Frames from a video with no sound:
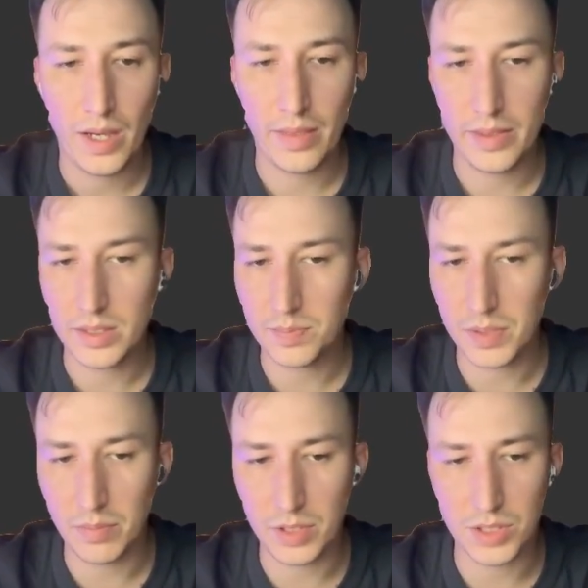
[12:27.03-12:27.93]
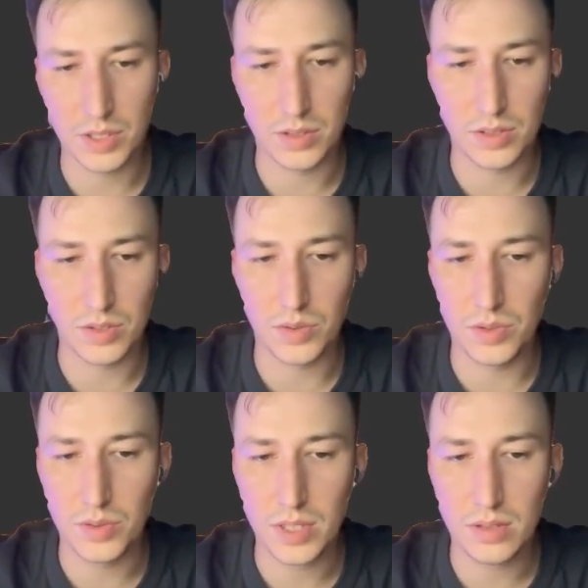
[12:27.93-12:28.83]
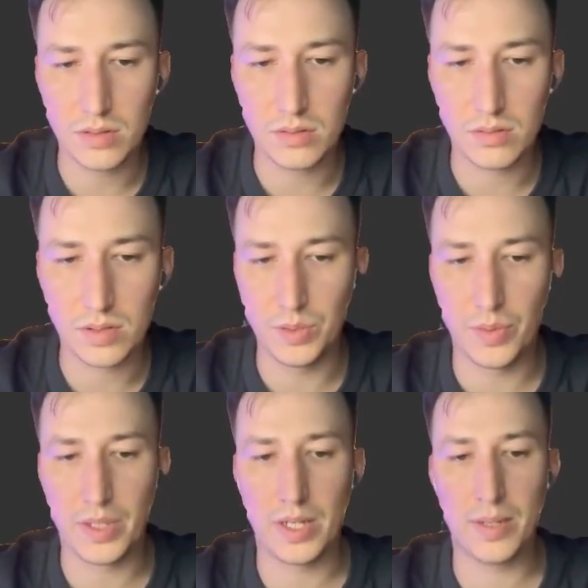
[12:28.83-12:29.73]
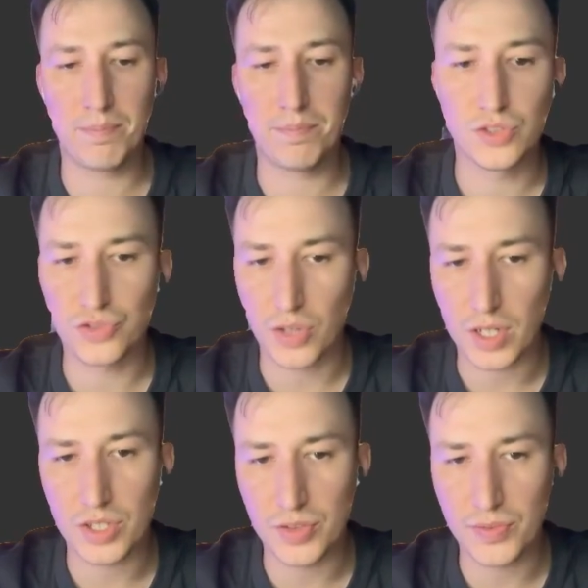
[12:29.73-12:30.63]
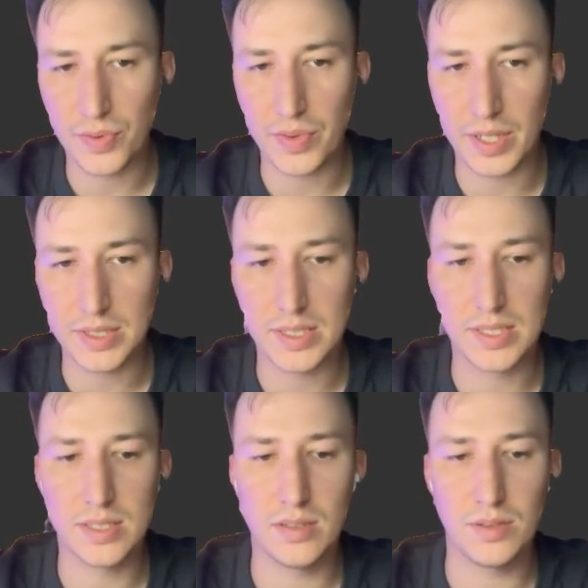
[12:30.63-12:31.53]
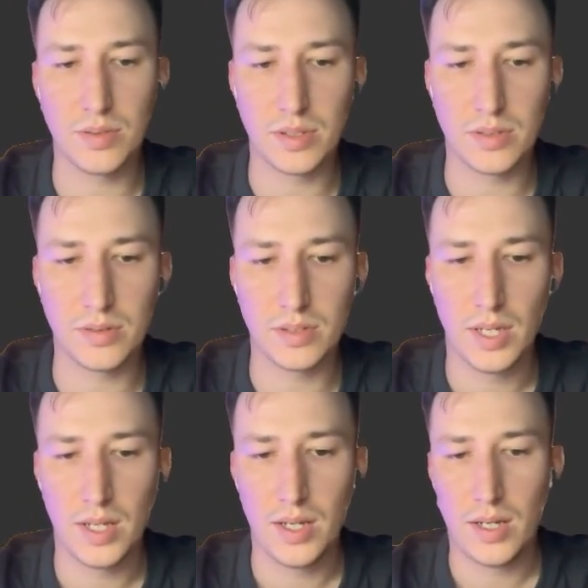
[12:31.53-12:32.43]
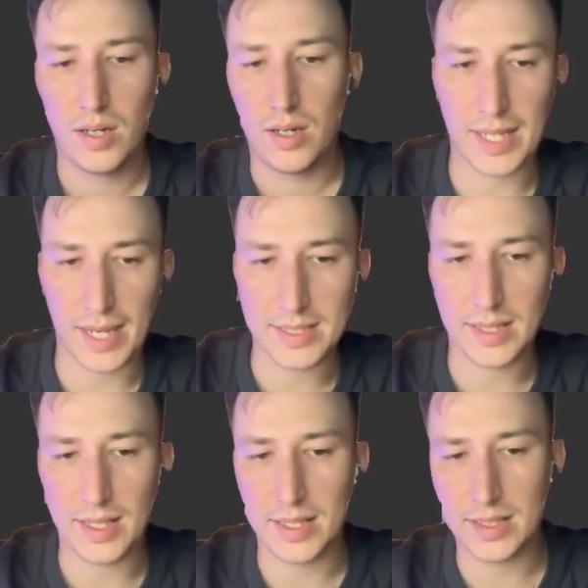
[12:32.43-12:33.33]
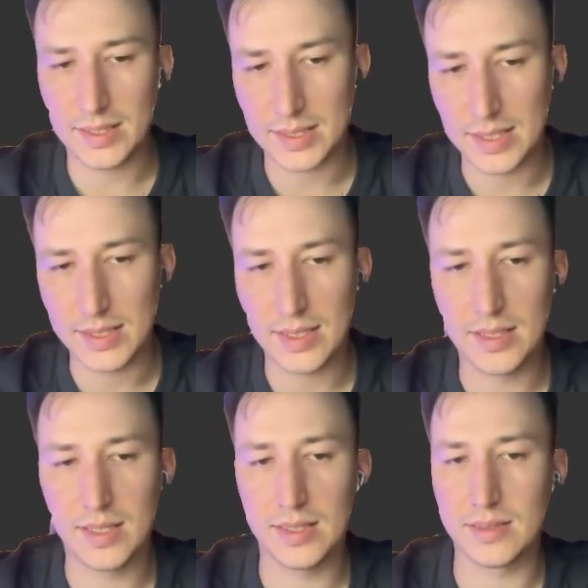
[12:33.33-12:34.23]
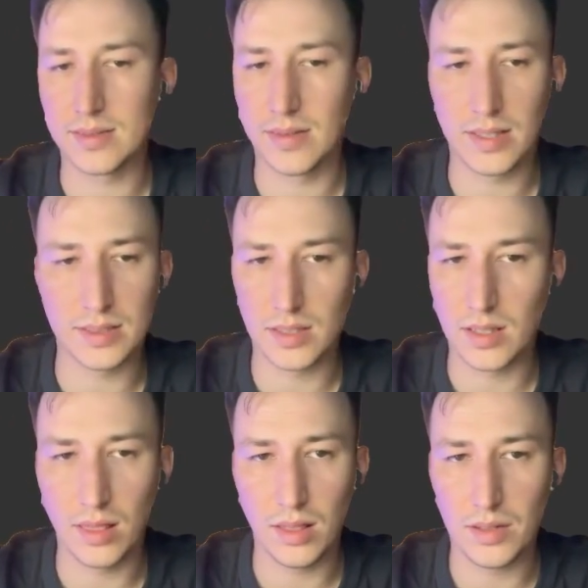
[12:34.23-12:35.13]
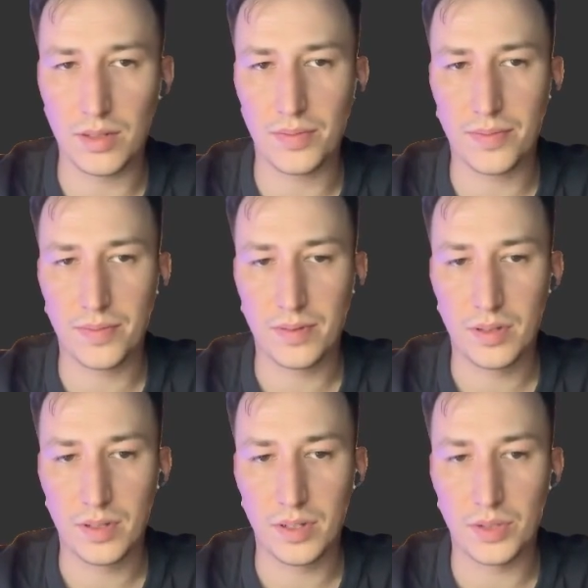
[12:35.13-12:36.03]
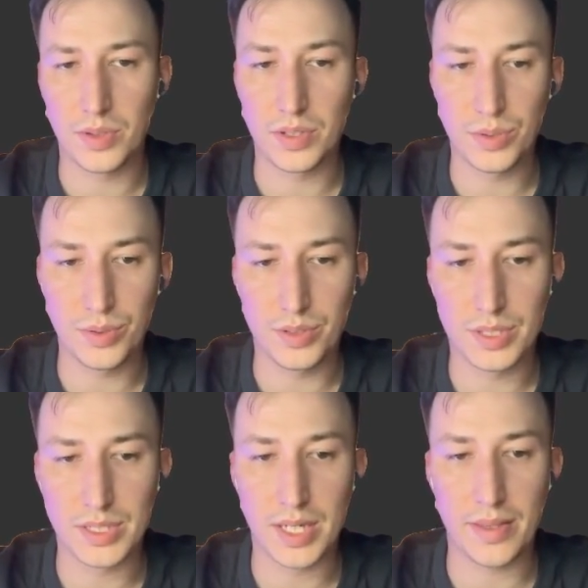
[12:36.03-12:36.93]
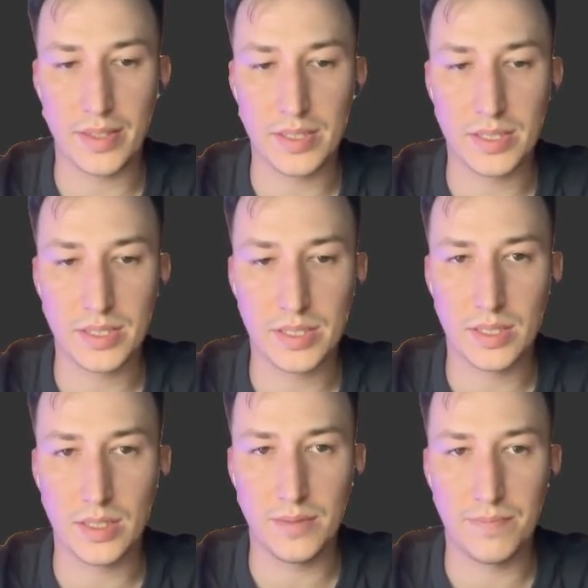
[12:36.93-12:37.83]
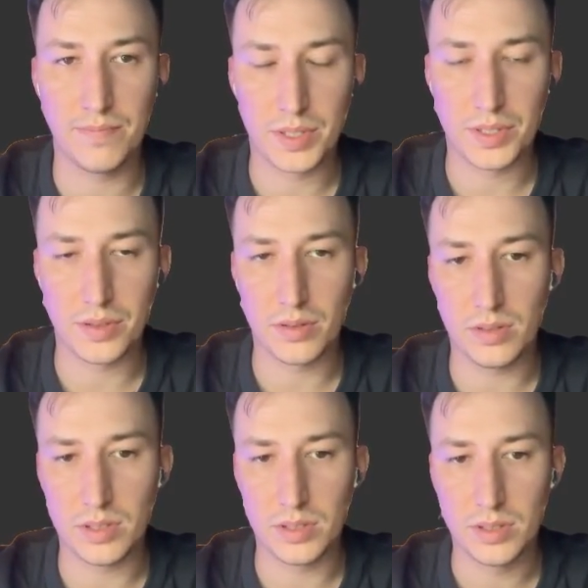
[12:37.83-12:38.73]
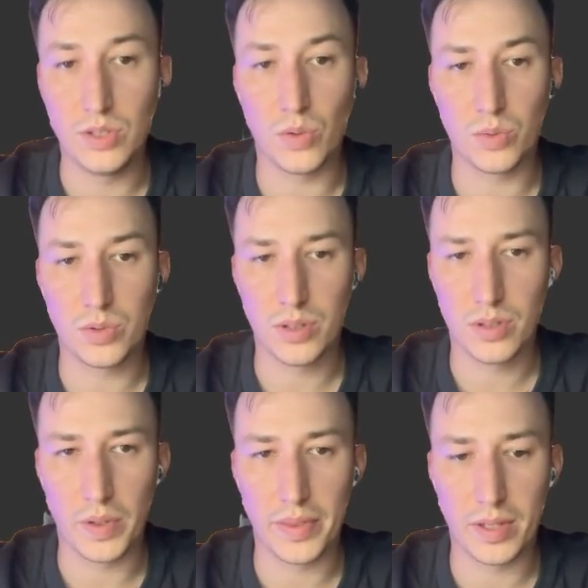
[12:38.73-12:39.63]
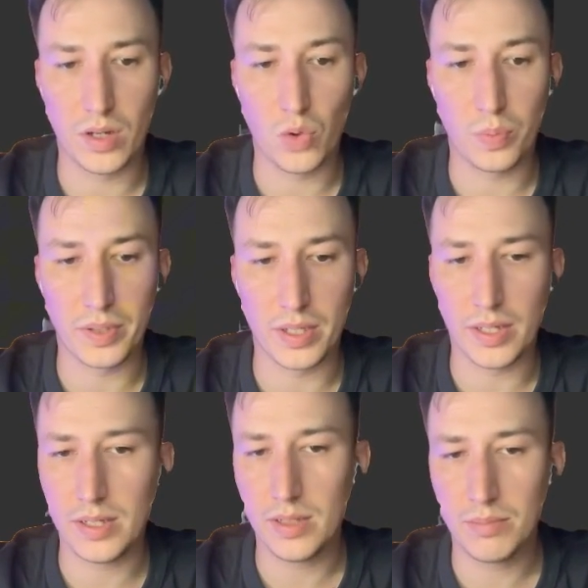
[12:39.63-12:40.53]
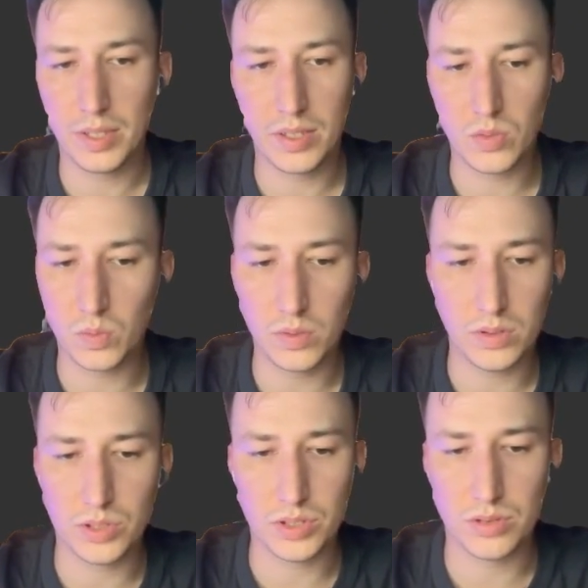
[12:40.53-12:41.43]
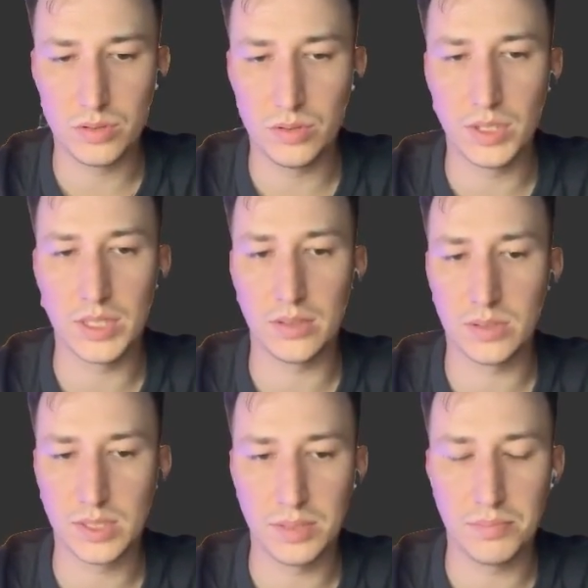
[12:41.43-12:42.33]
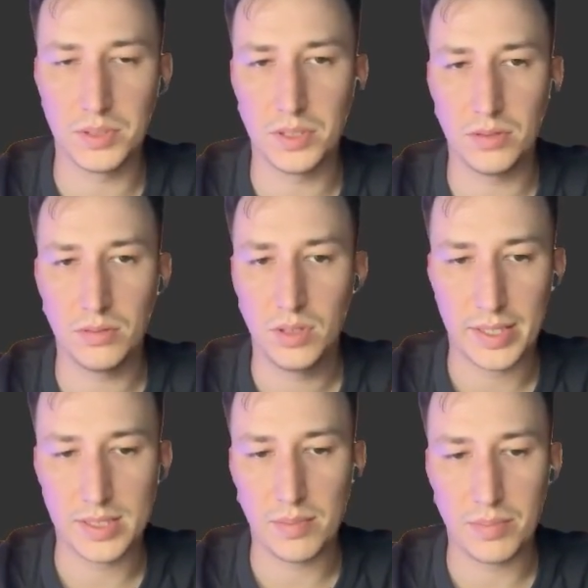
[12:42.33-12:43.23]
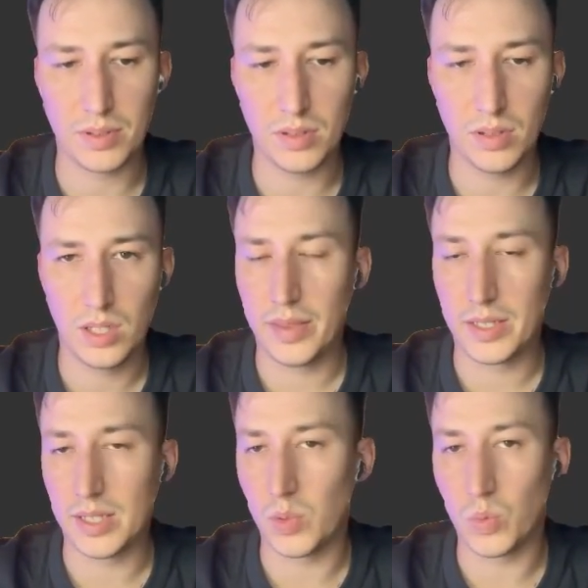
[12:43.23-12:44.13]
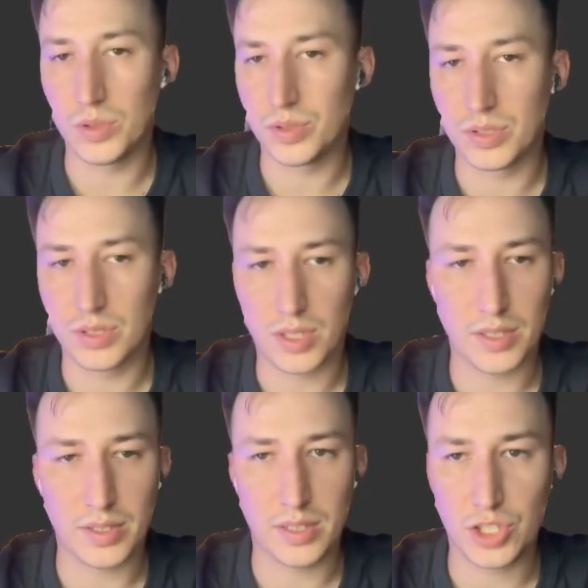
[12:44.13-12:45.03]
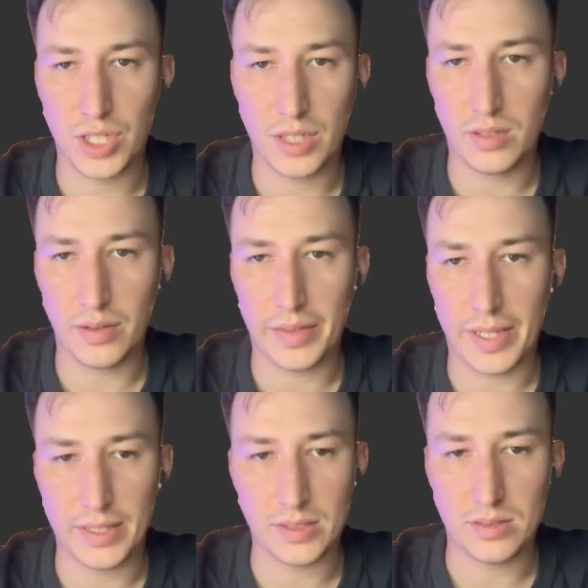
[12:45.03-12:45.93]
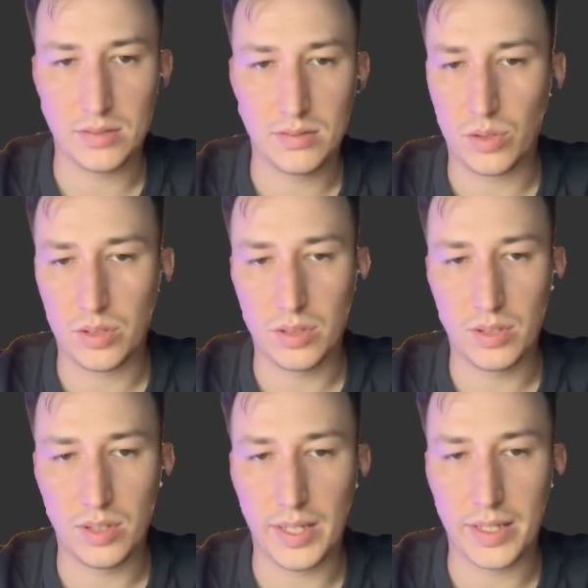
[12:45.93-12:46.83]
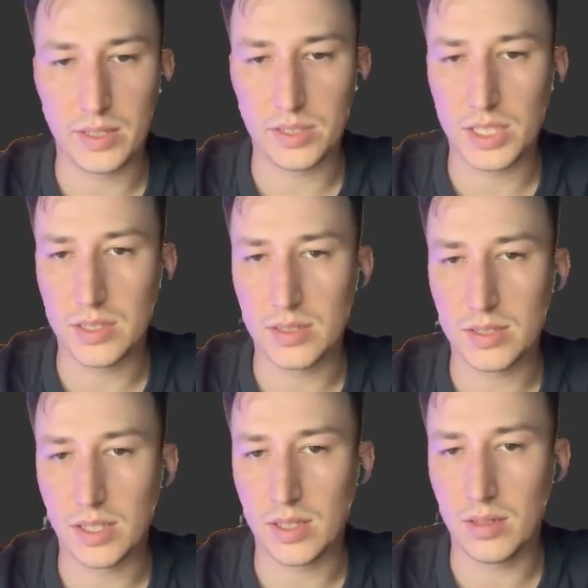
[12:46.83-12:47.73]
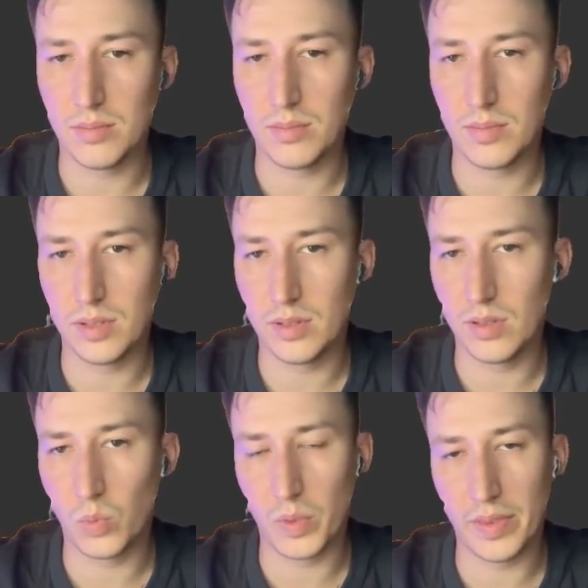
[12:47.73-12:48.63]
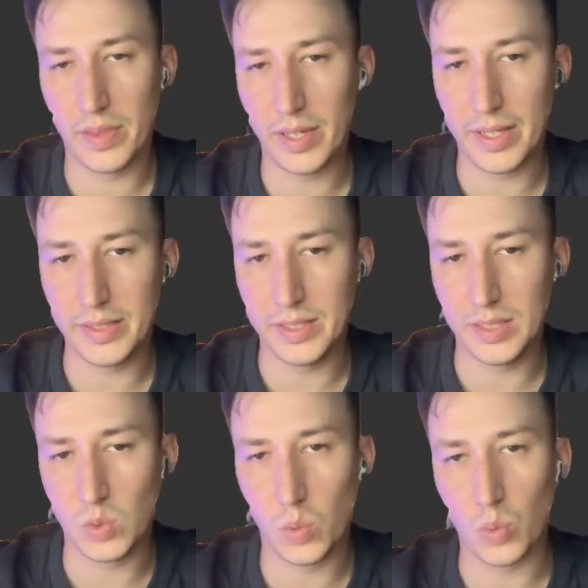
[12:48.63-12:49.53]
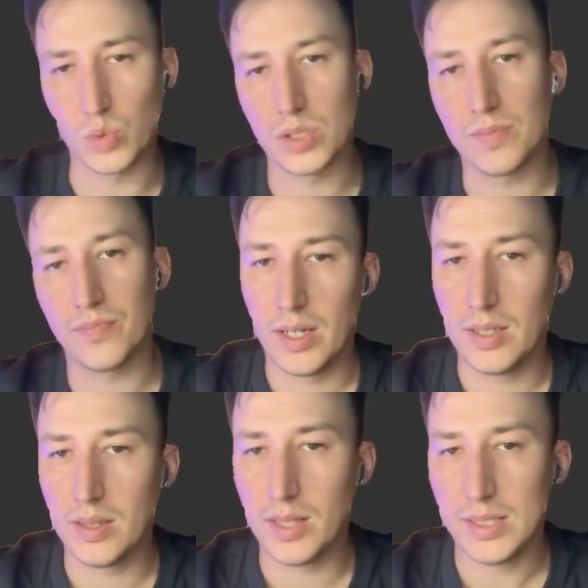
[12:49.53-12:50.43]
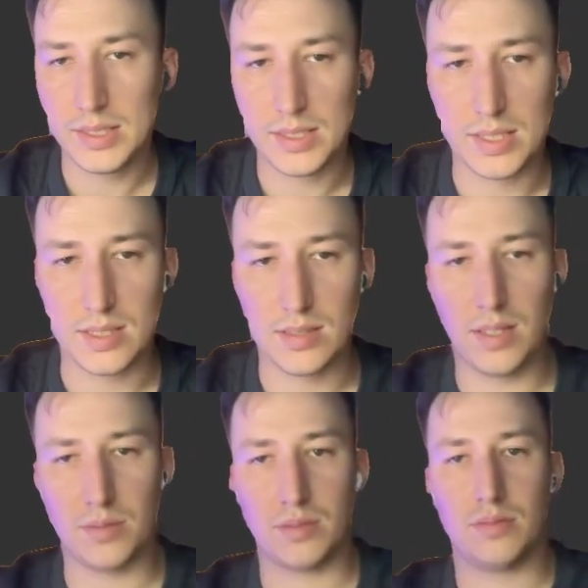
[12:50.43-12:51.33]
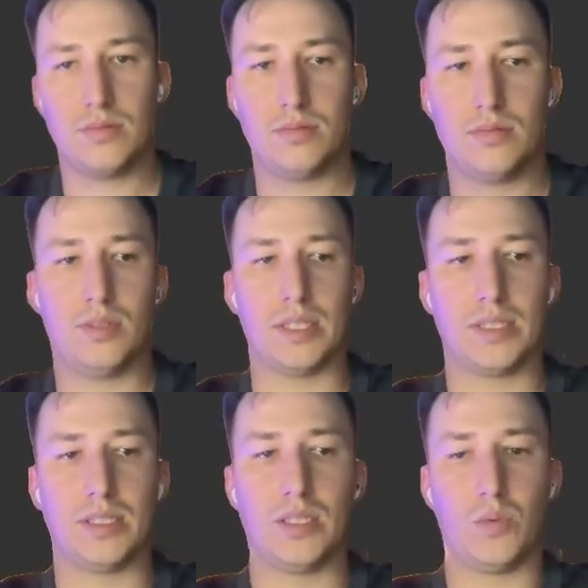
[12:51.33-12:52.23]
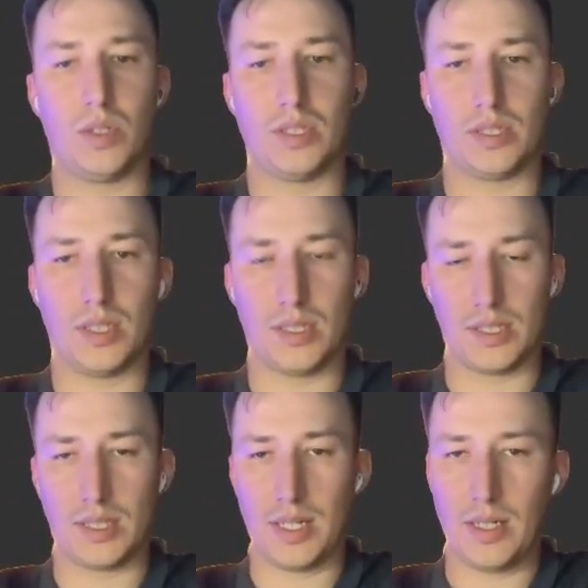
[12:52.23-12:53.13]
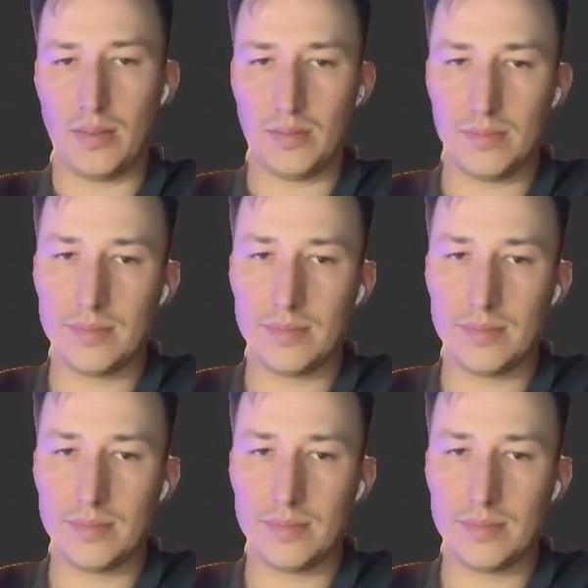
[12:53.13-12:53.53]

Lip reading: And that's pretty much it. So you can do the instructions for the assistant, you can text like an assistant, and there's a lot of you can do inside this particular node with OpenAI, but we'll just do a simple example that I want to start the channel that talking like a Jason Statham with IT quotes. And let's test it out. Let's see what it's gonna say.